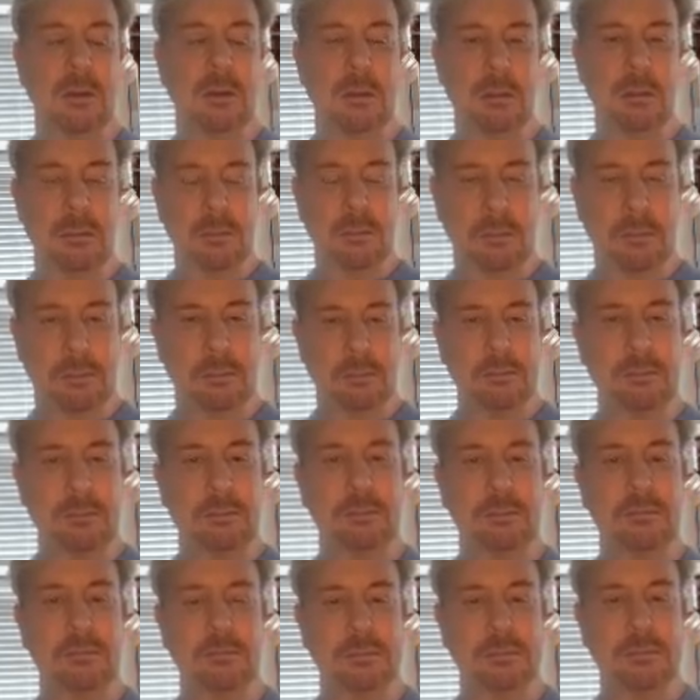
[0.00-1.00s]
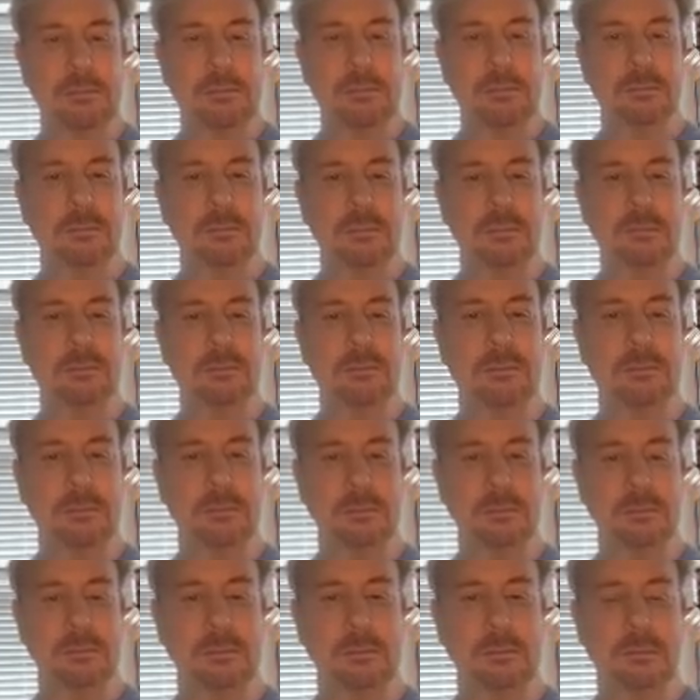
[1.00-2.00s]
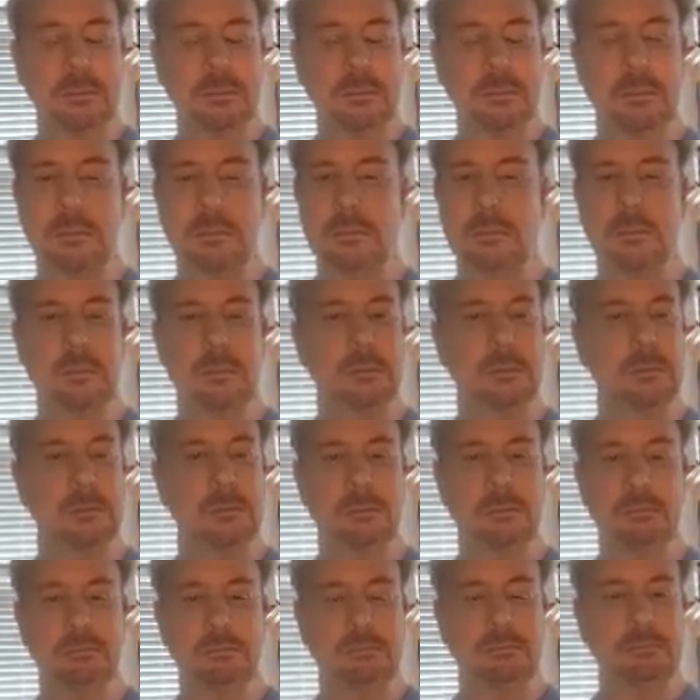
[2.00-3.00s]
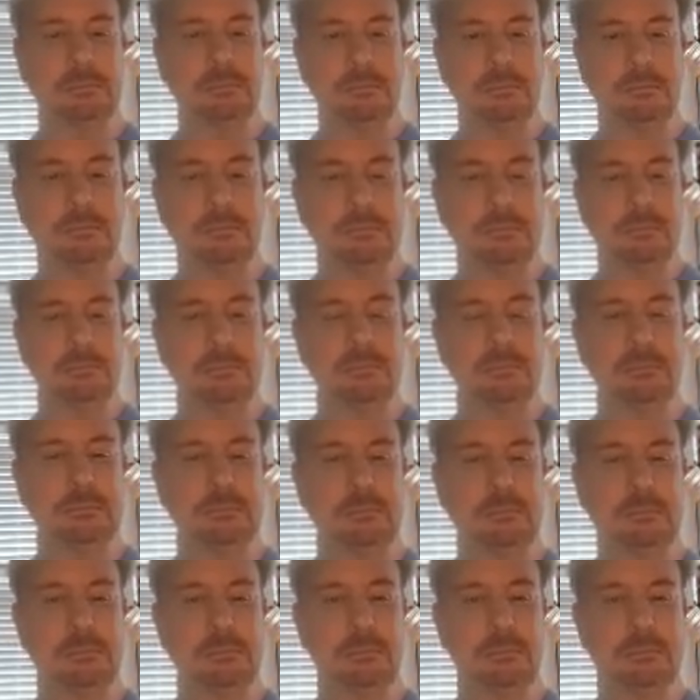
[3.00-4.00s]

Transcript: [no speech]